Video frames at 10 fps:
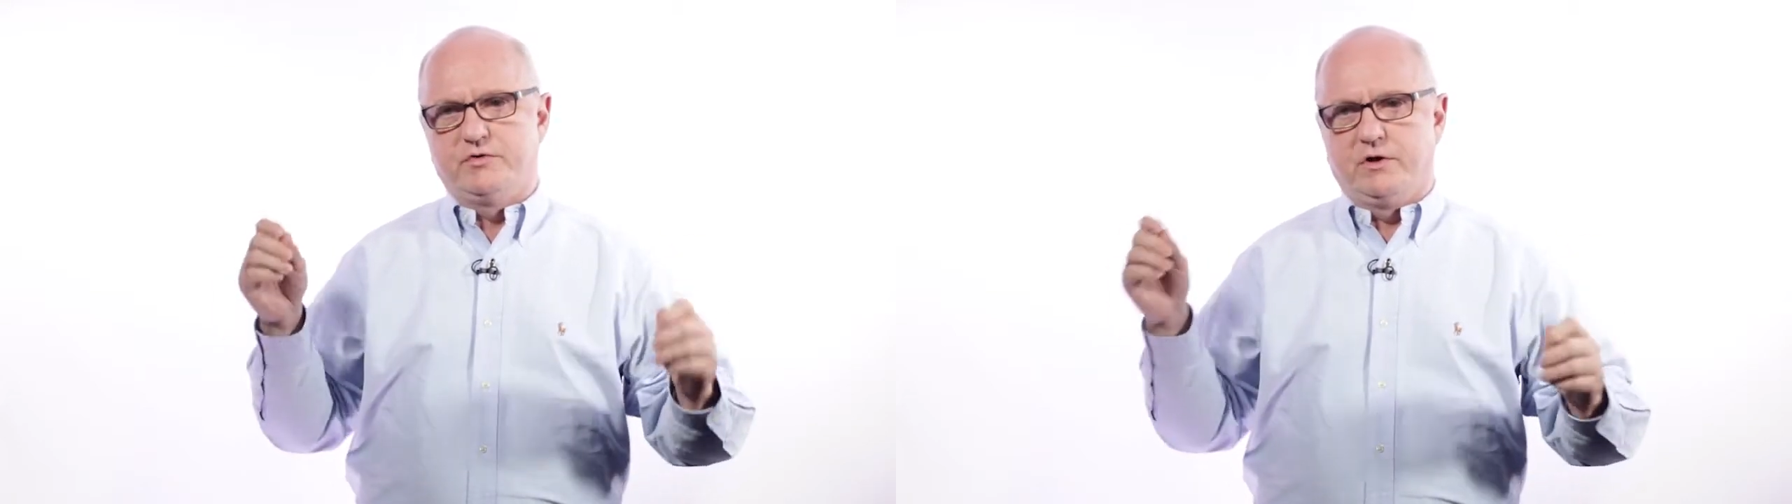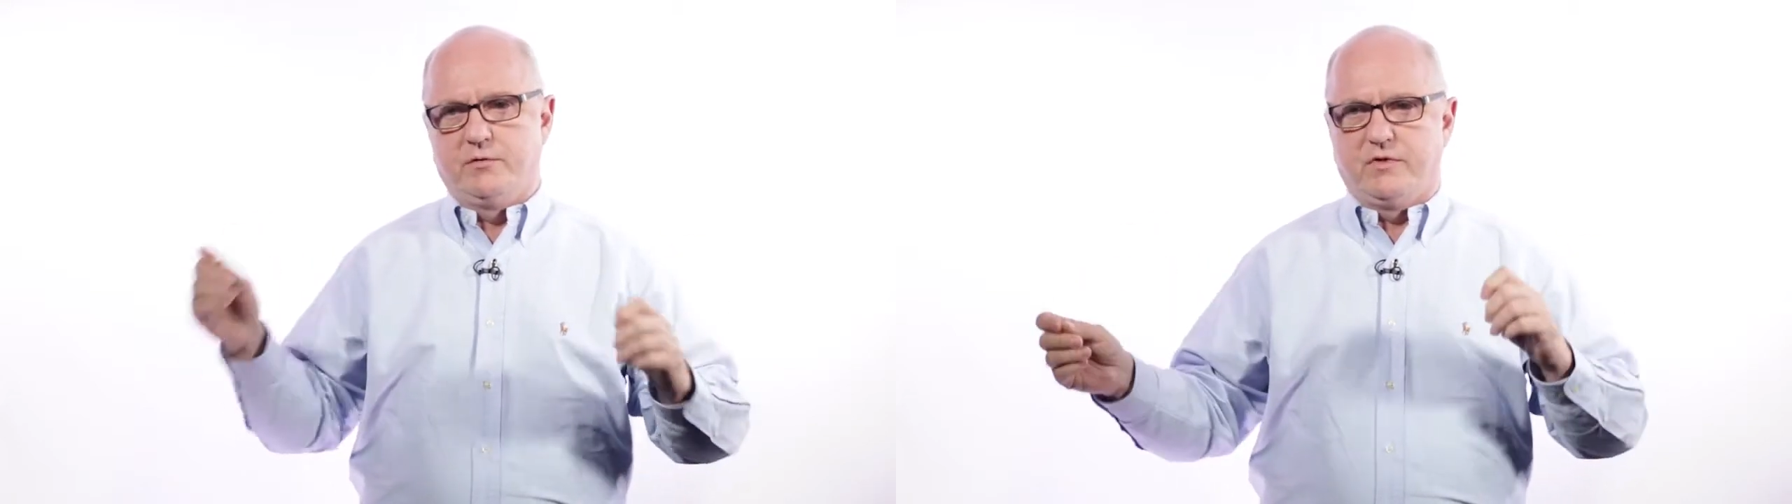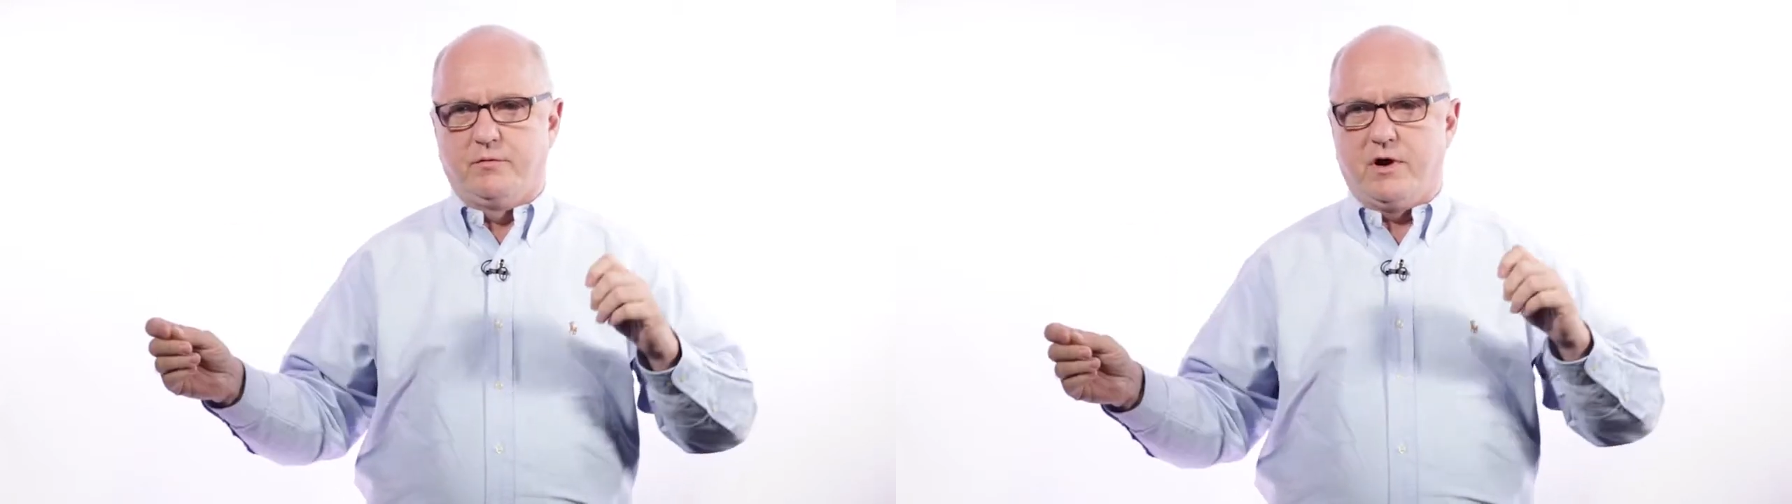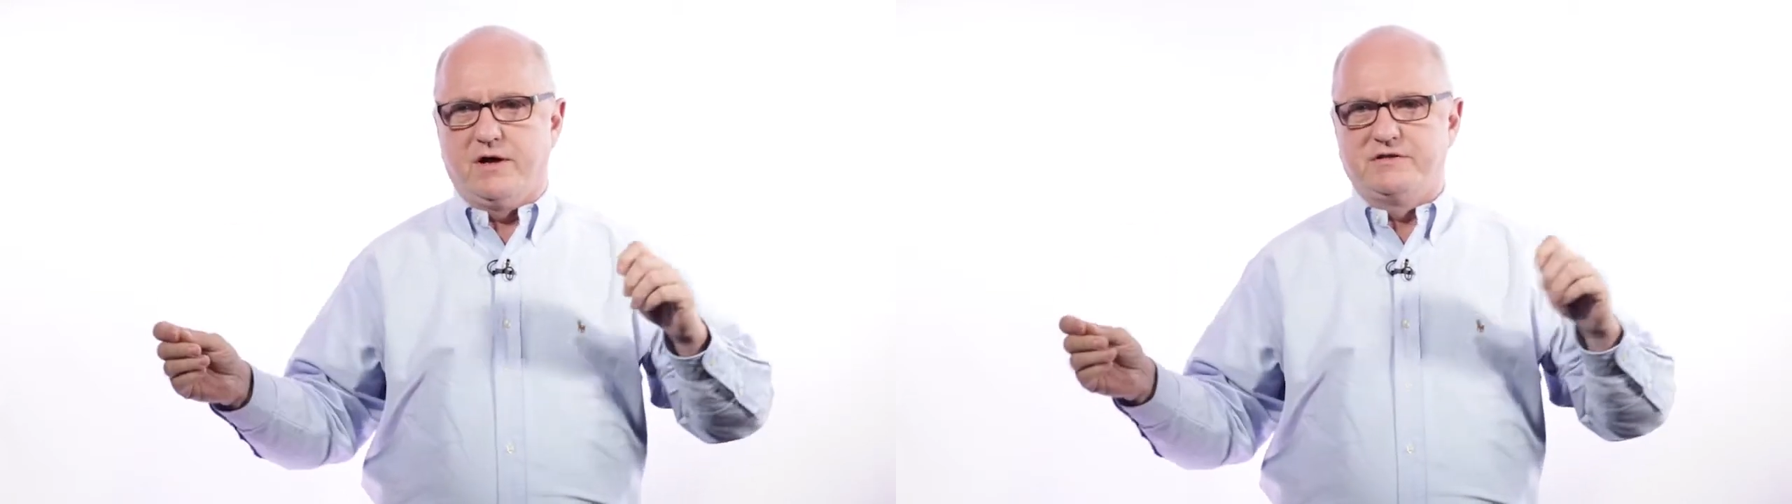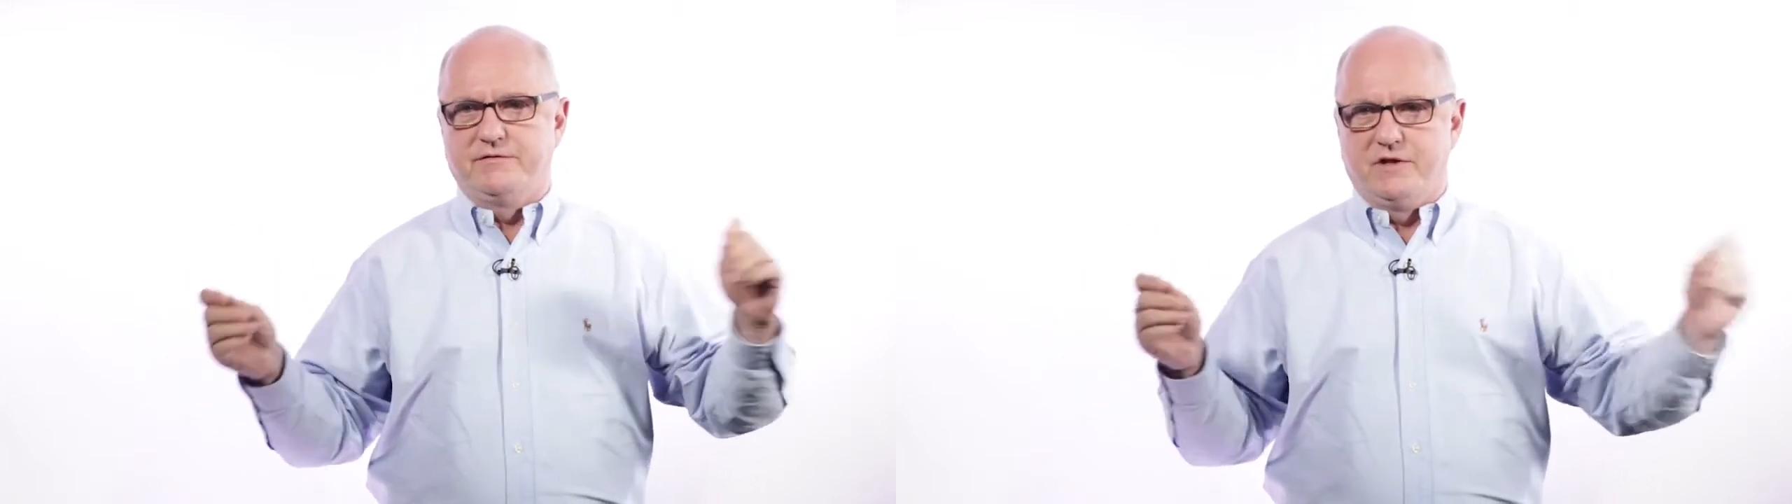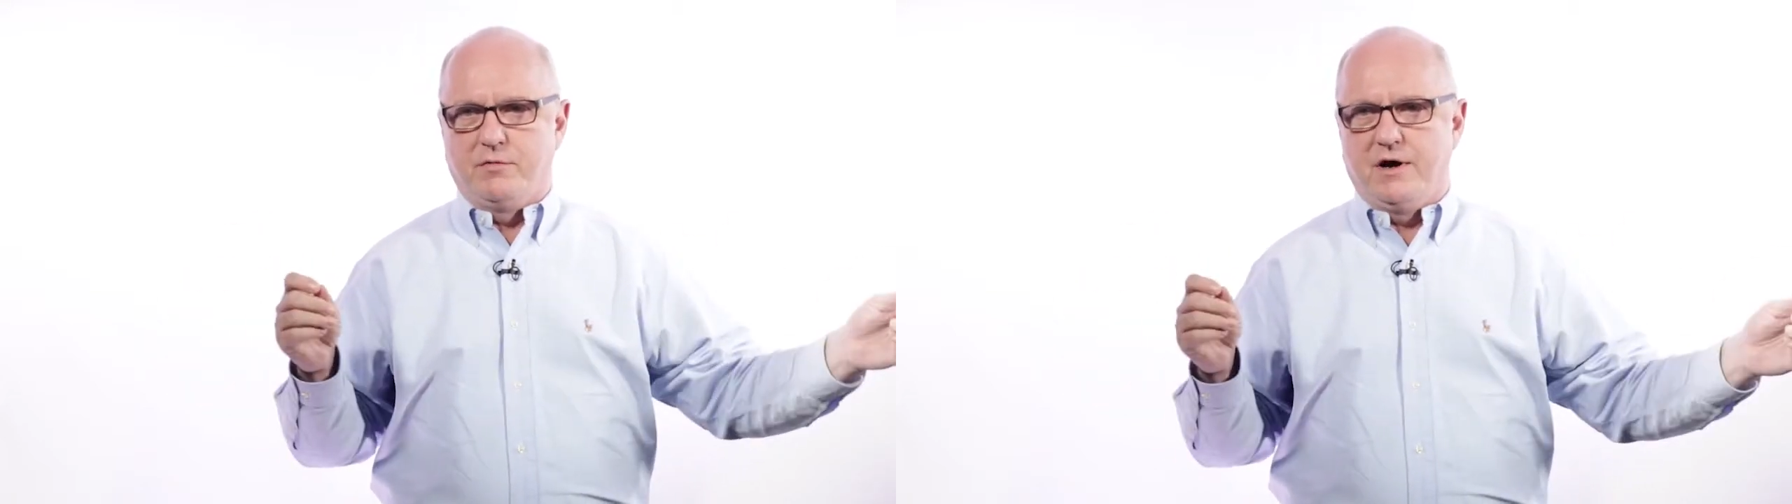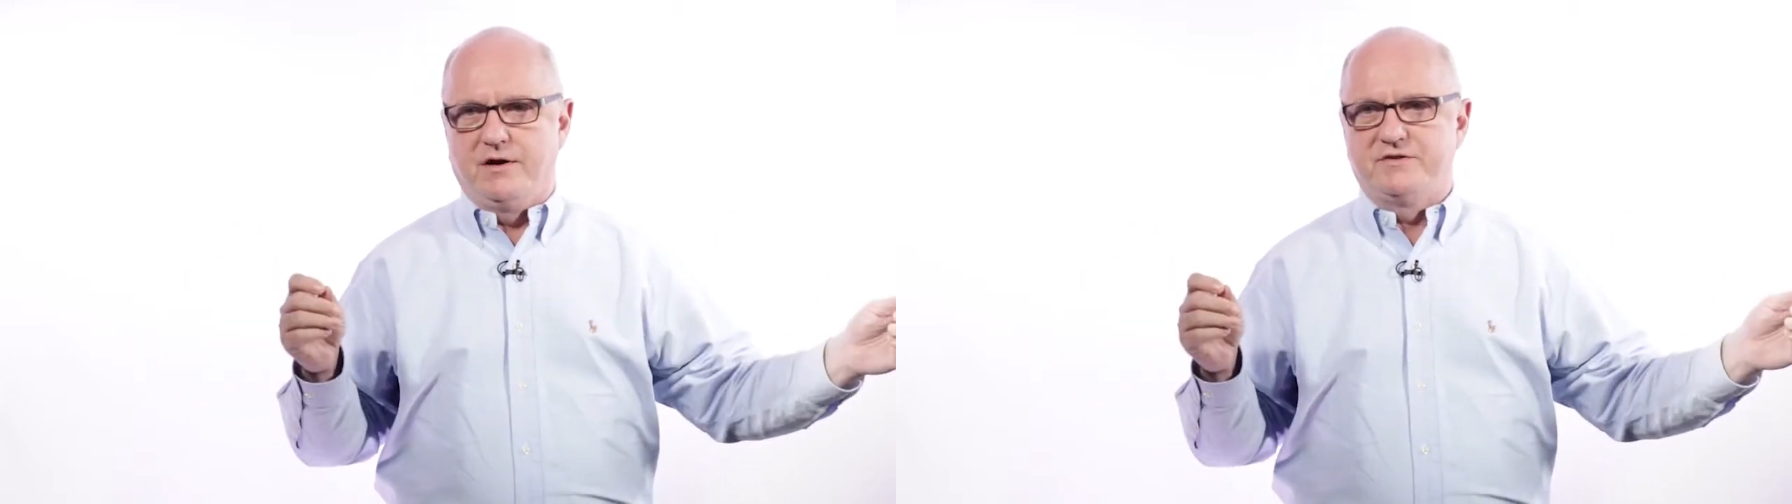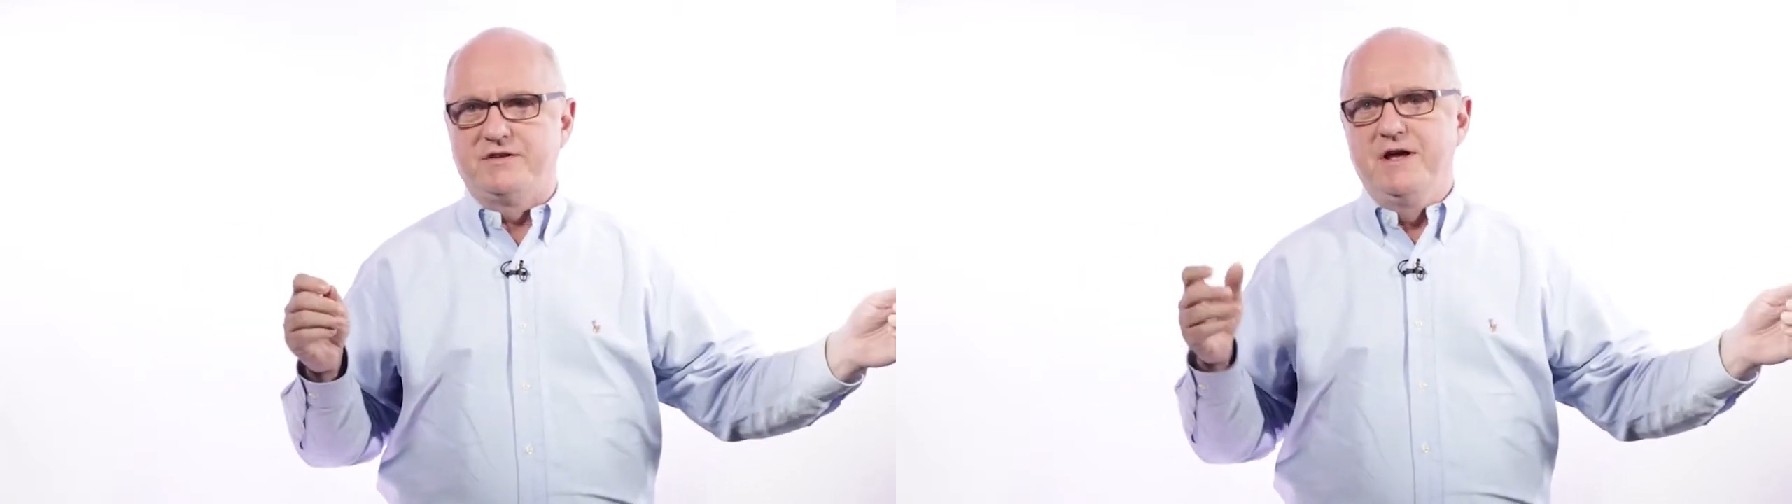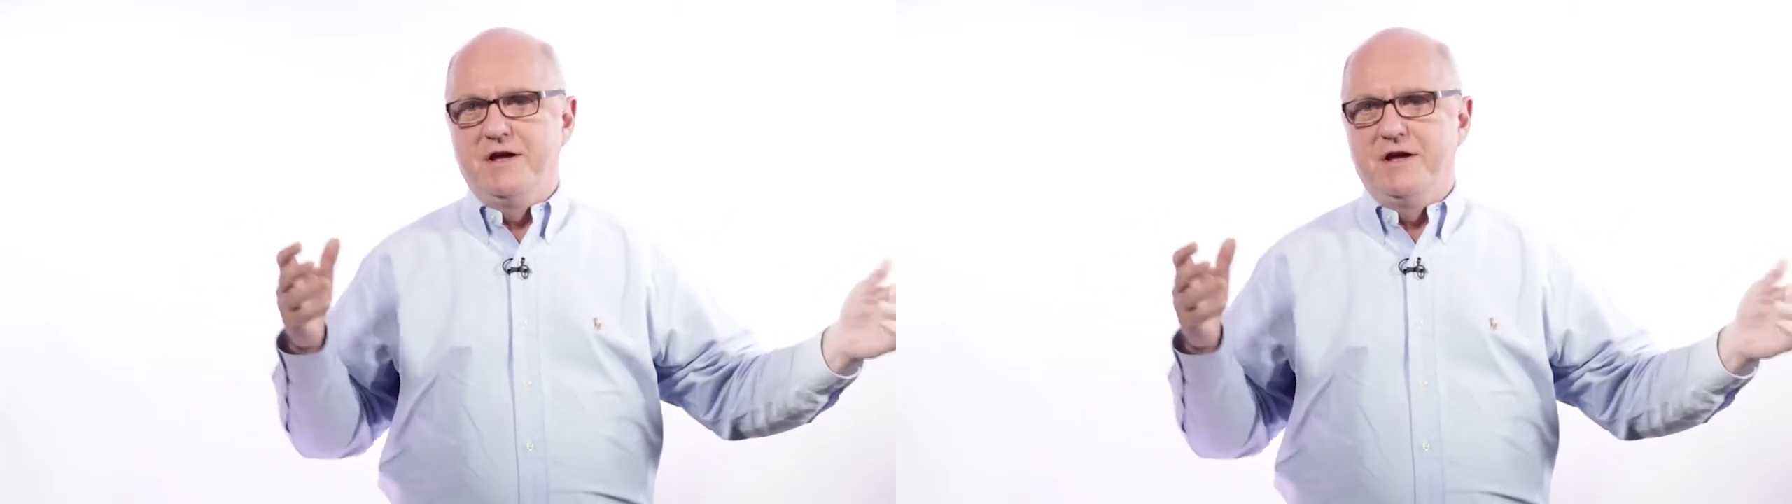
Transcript: between the positive and the minus